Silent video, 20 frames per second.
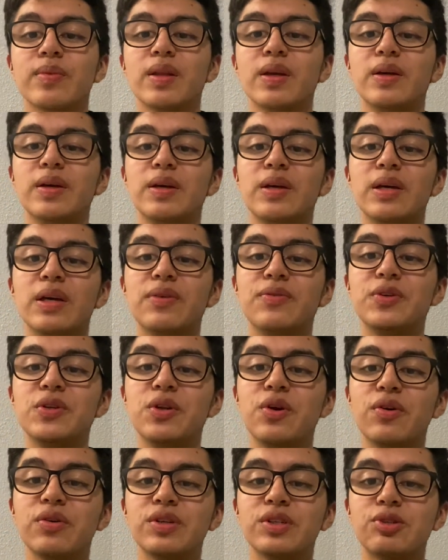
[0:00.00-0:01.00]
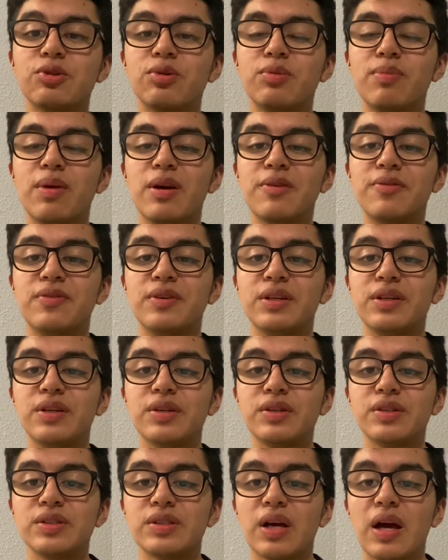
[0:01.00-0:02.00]
If you notice with my
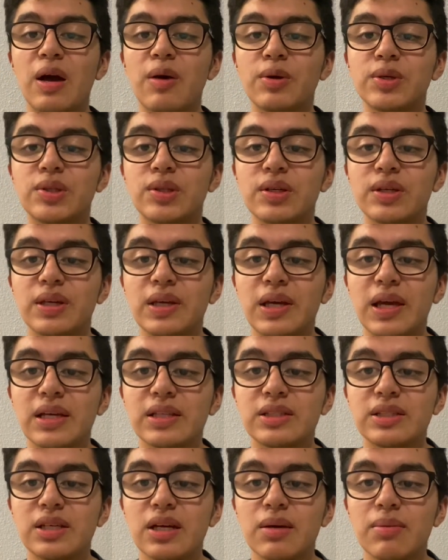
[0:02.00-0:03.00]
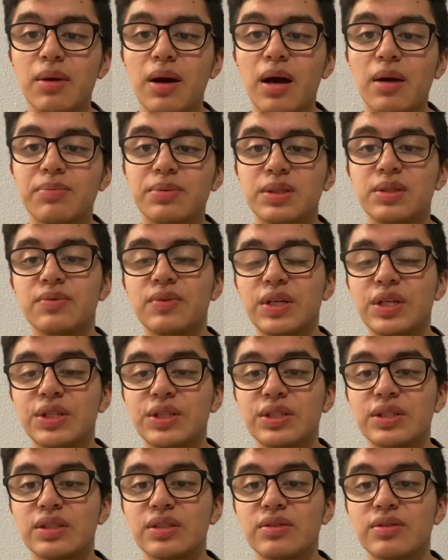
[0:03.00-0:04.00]
fingers, I was looking at some
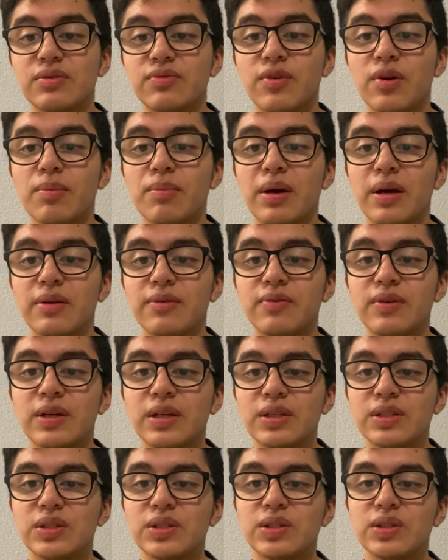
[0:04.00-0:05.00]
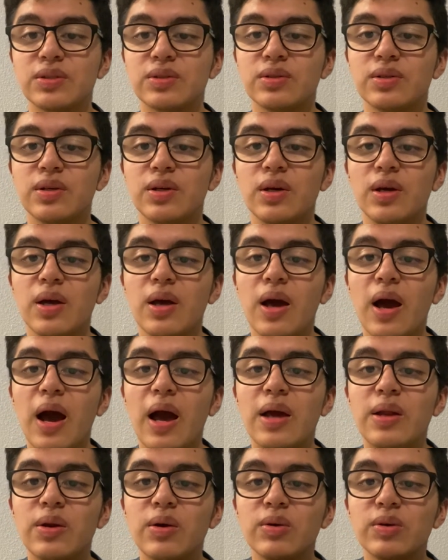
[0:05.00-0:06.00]
observations from my face. I
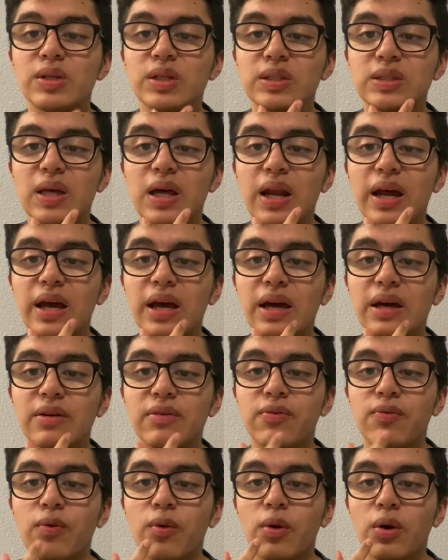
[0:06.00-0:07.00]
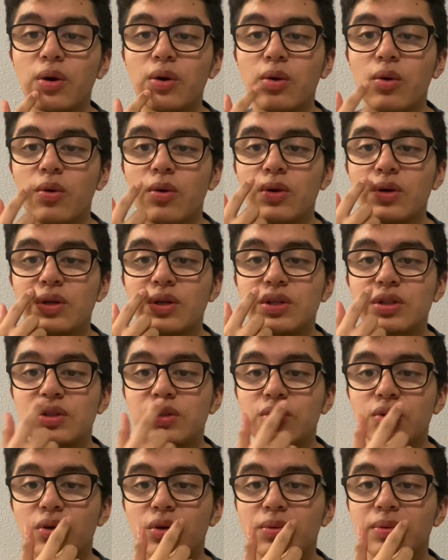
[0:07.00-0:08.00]
noticed that I had 4 corners
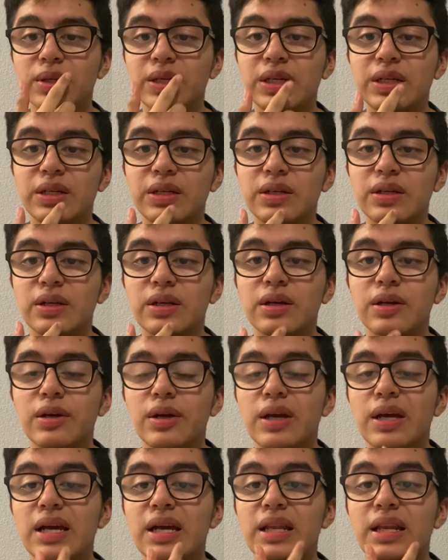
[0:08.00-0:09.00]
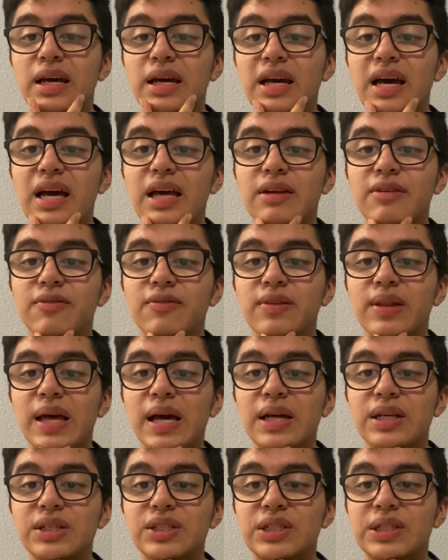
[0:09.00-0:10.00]
over here and I had a
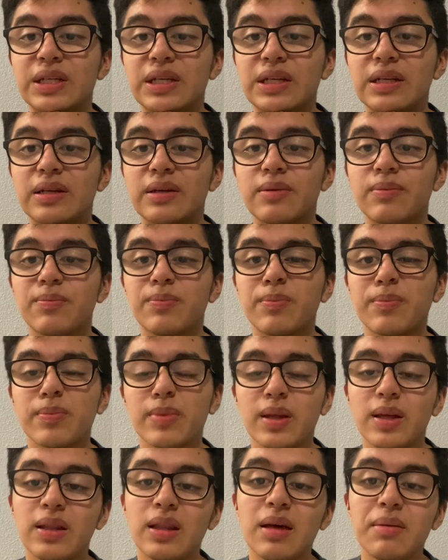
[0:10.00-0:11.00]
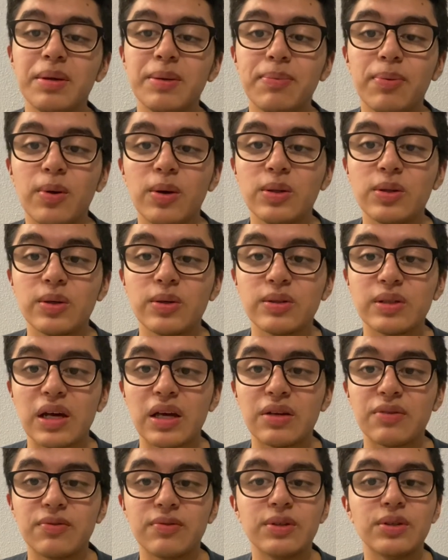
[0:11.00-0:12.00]
flat chin. Let me point those
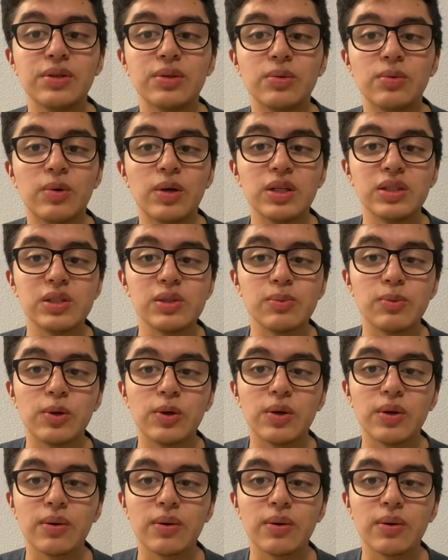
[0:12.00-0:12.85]
out for you once more.